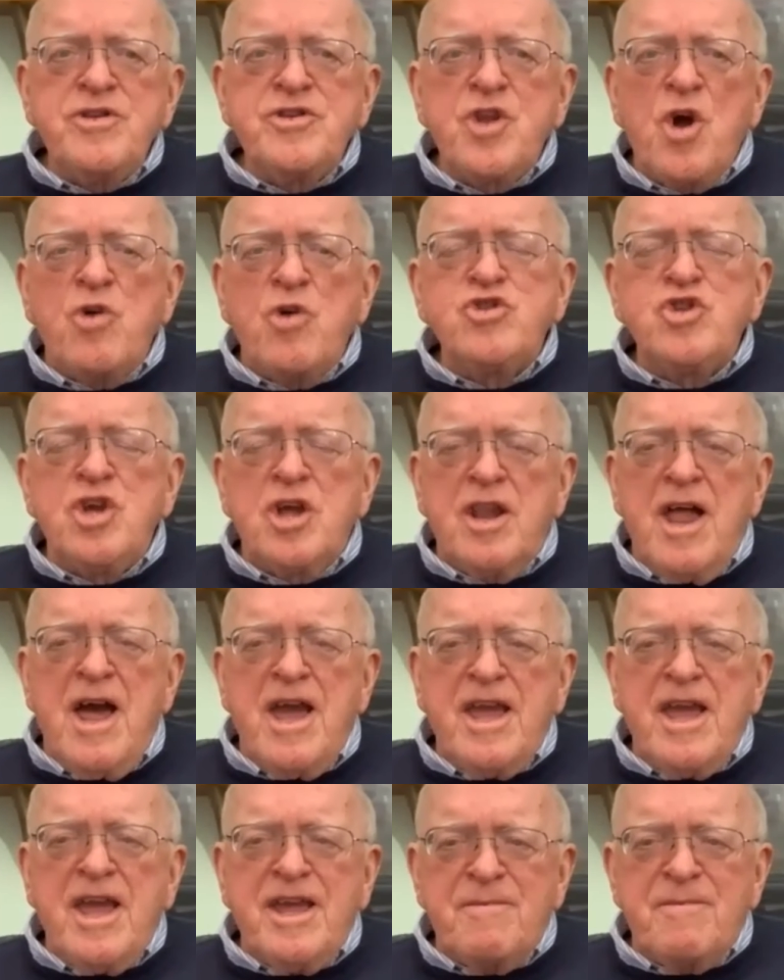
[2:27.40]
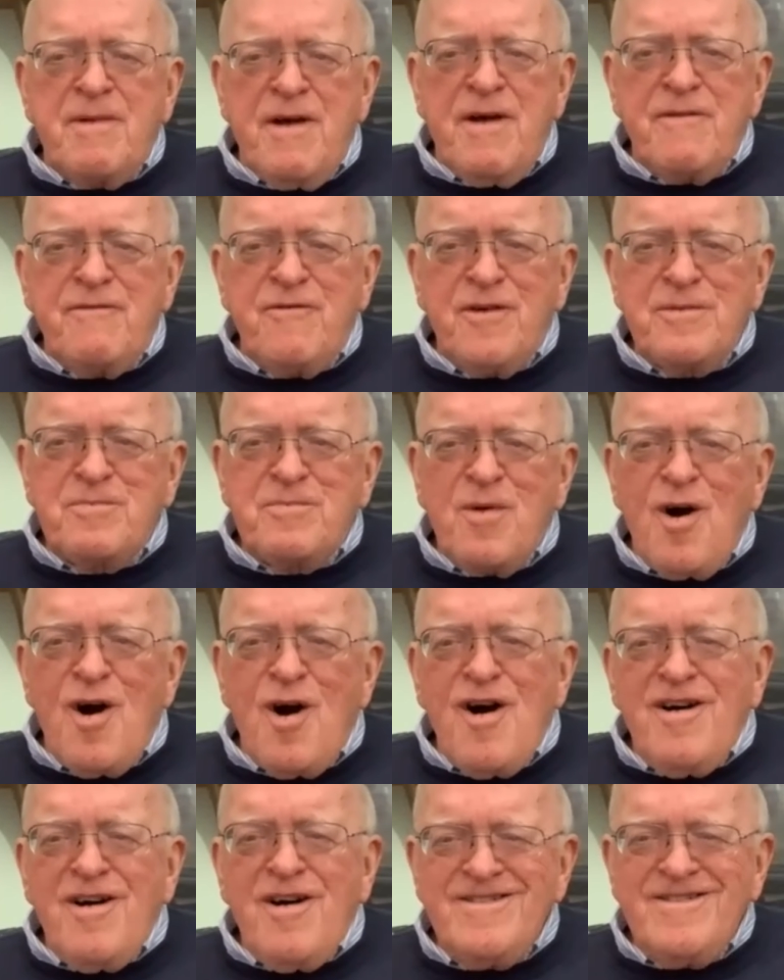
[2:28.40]
don't you like about
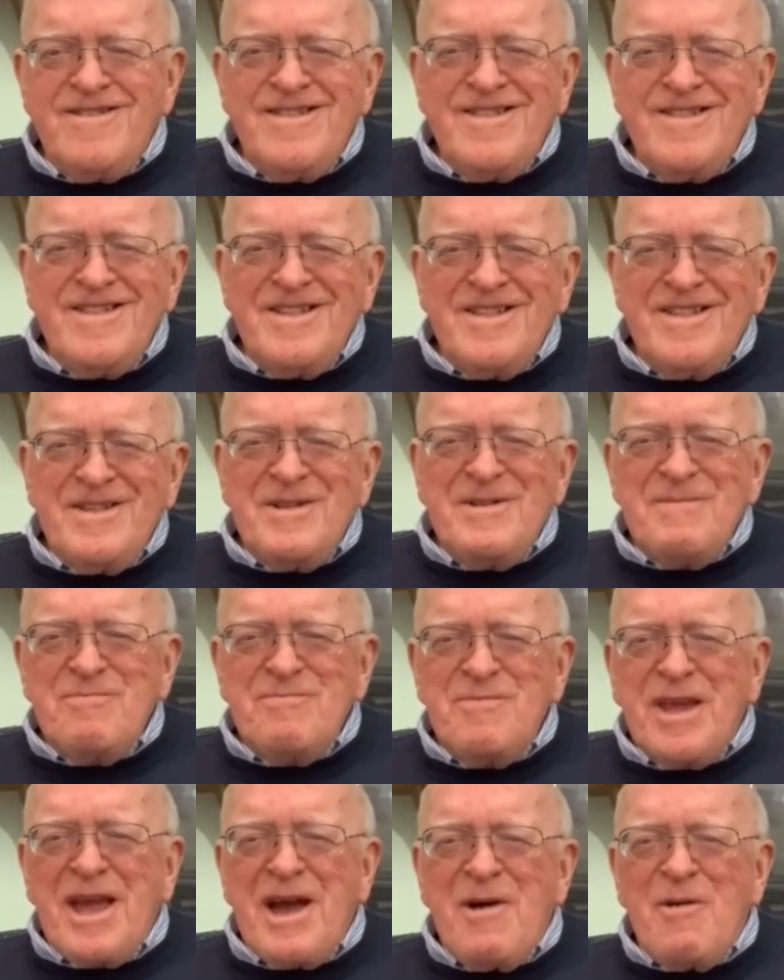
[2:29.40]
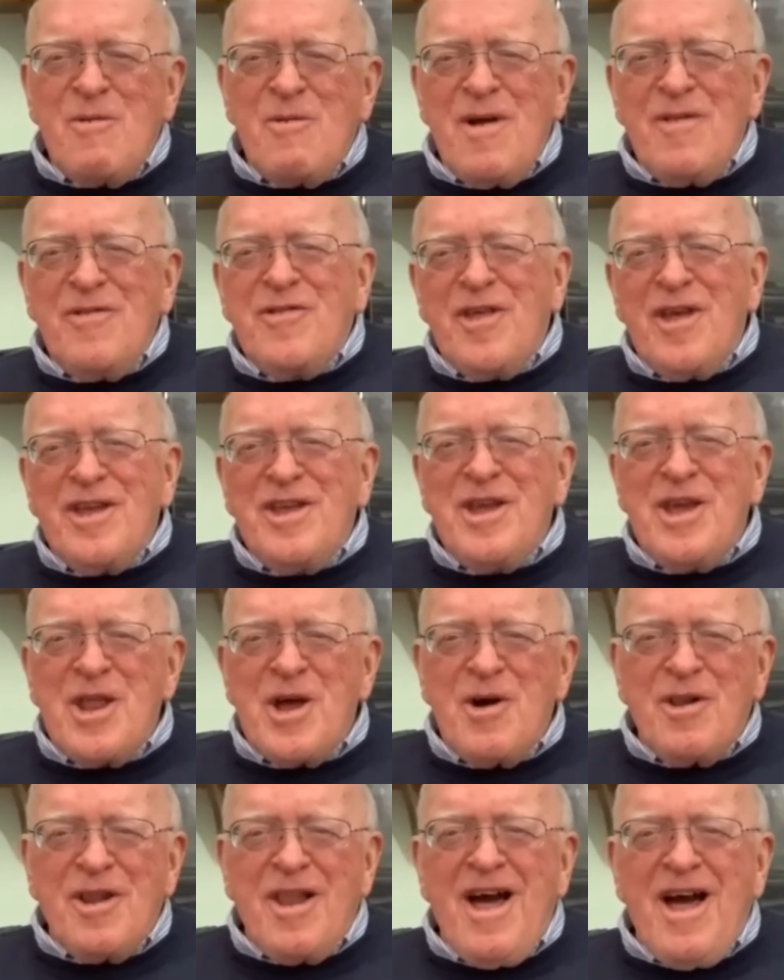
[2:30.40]
football? Pick out one thing you
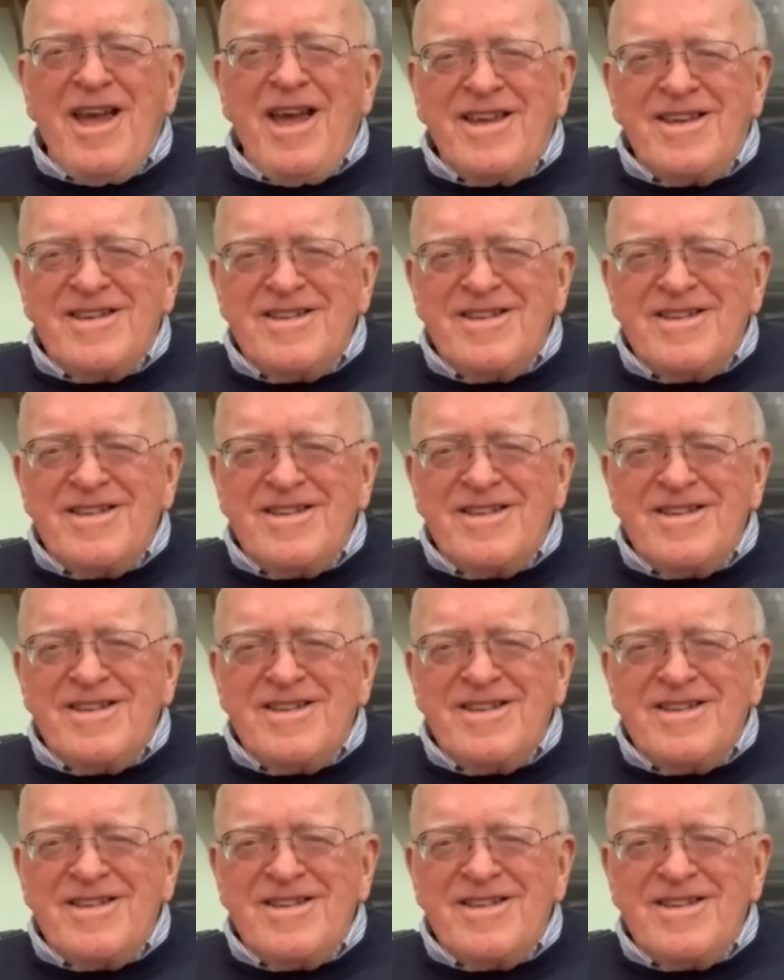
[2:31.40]
don't like.